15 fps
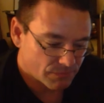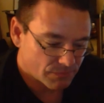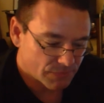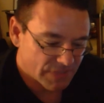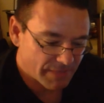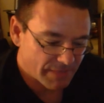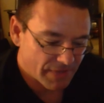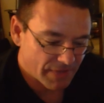
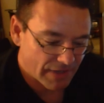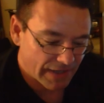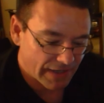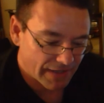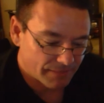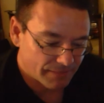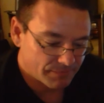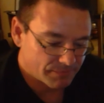
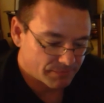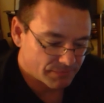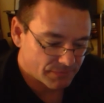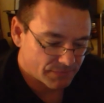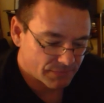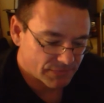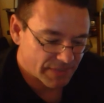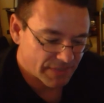
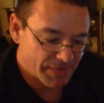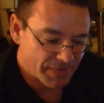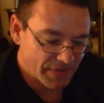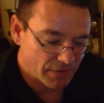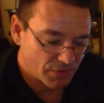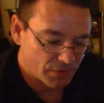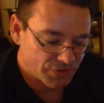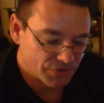Timothy
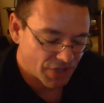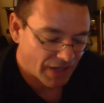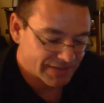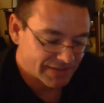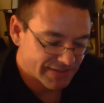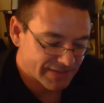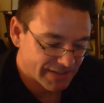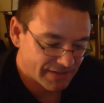Luke
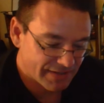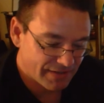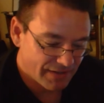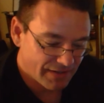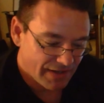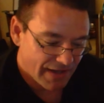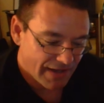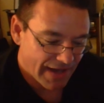Johnson
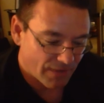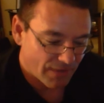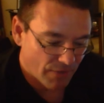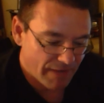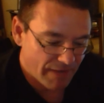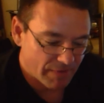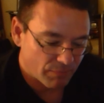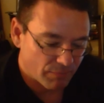and
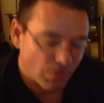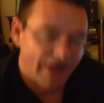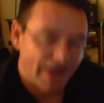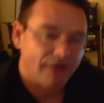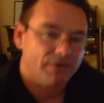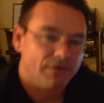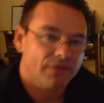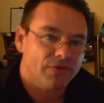Raymond
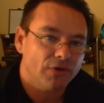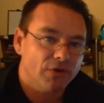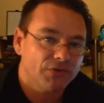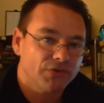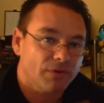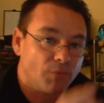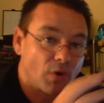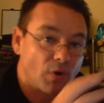Brown. Those
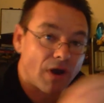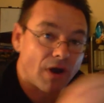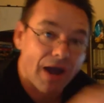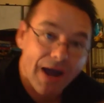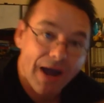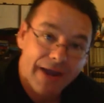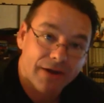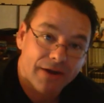are more
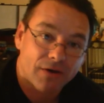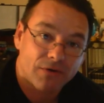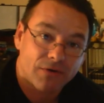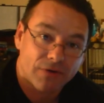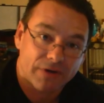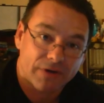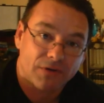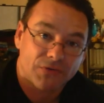higher
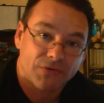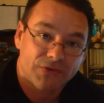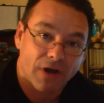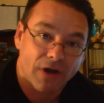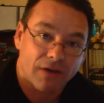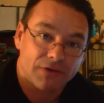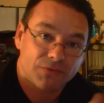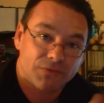critical
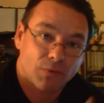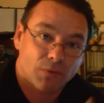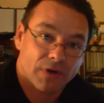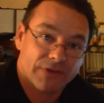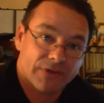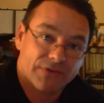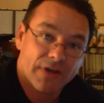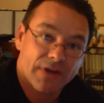scholars,
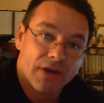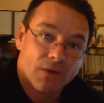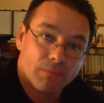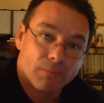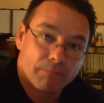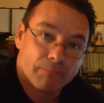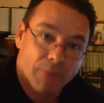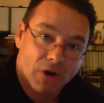whereas
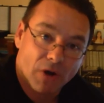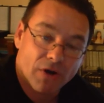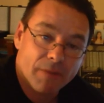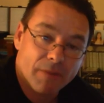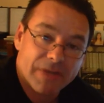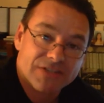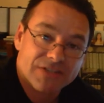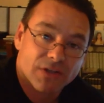Bart
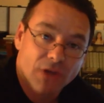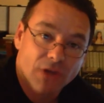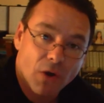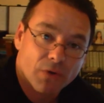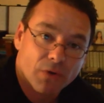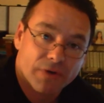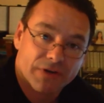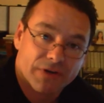Ehrman is a lower
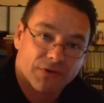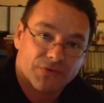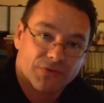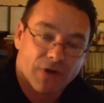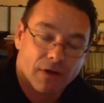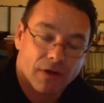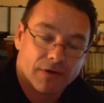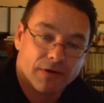critical
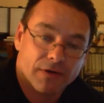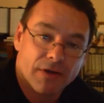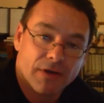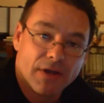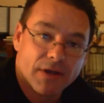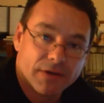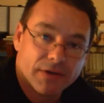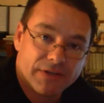scholar
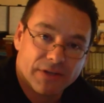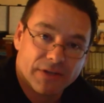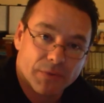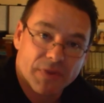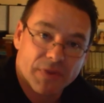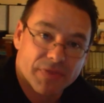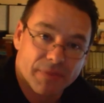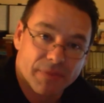dealing
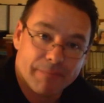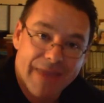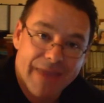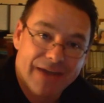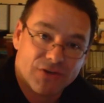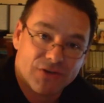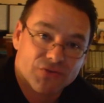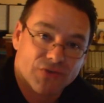with the
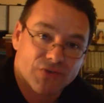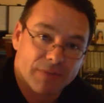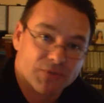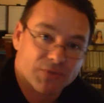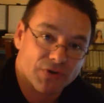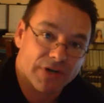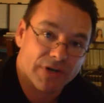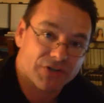manuscript
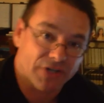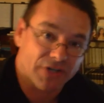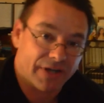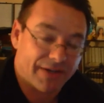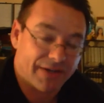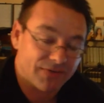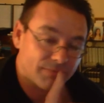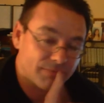tradition. And
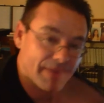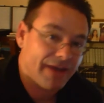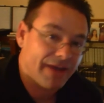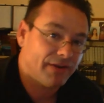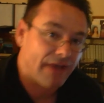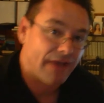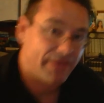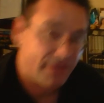
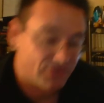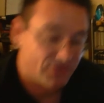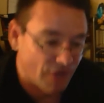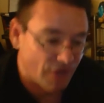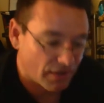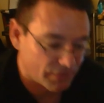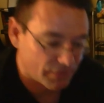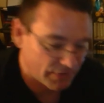his
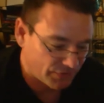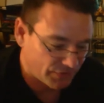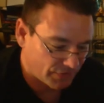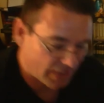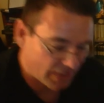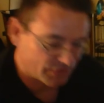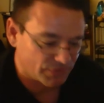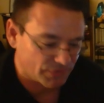doctoral
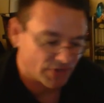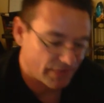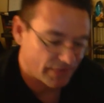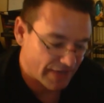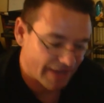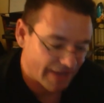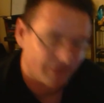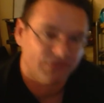dissertation was on
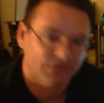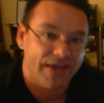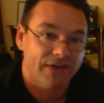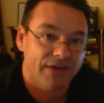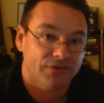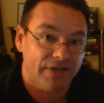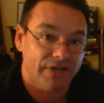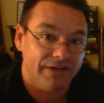the
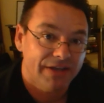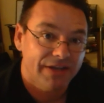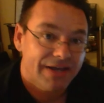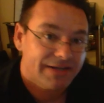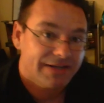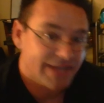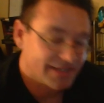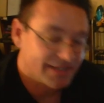Alexandrian
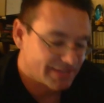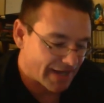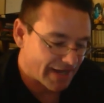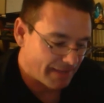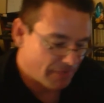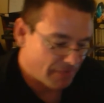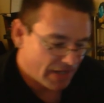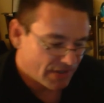text type.